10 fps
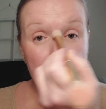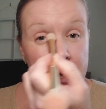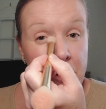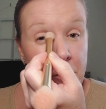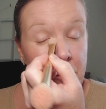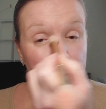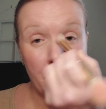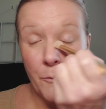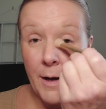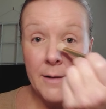
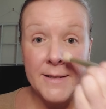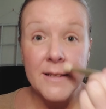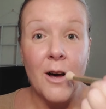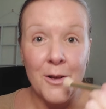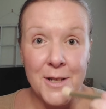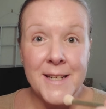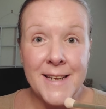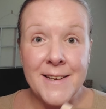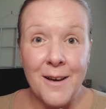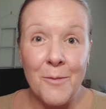it's called the
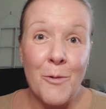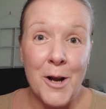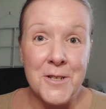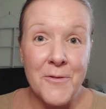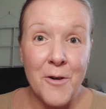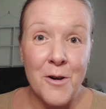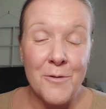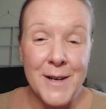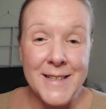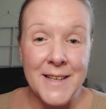detail brush for a
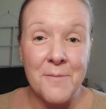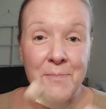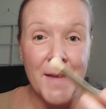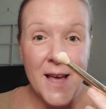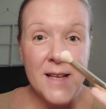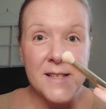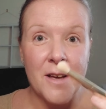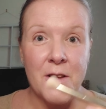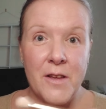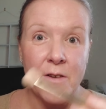reason. So
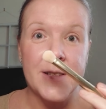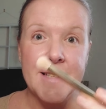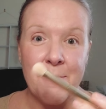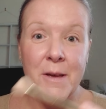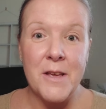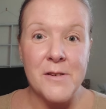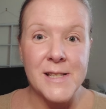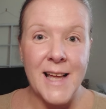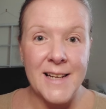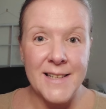you'll see me use
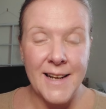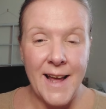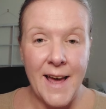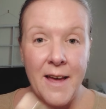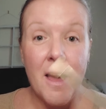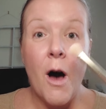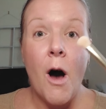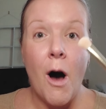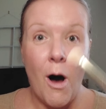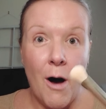that today
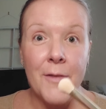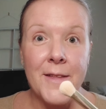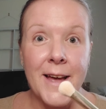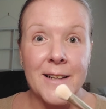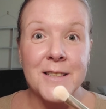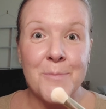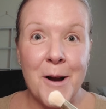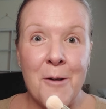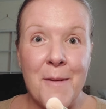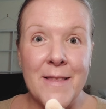on the
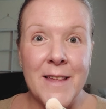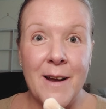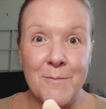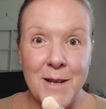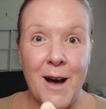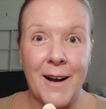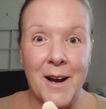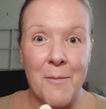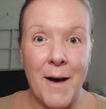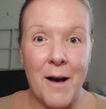experiment that I'm
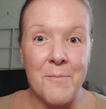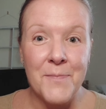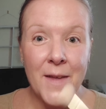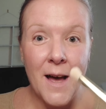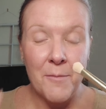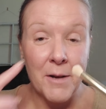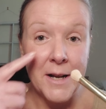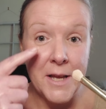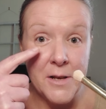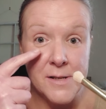talking about. I'm going
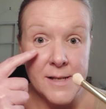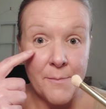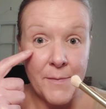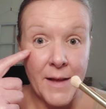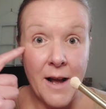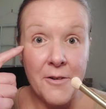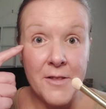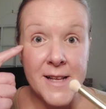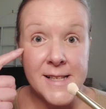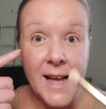to use something under
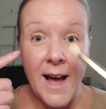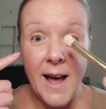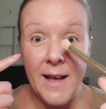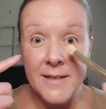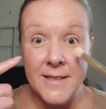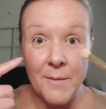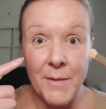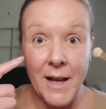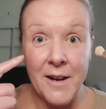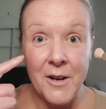this eye and
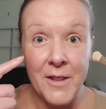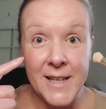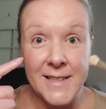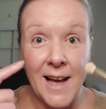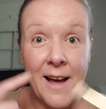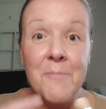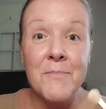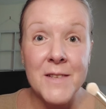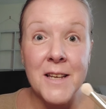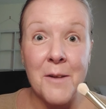something under this eye.
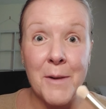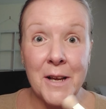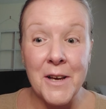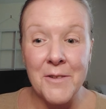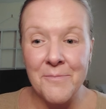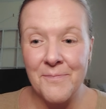It's going to be good.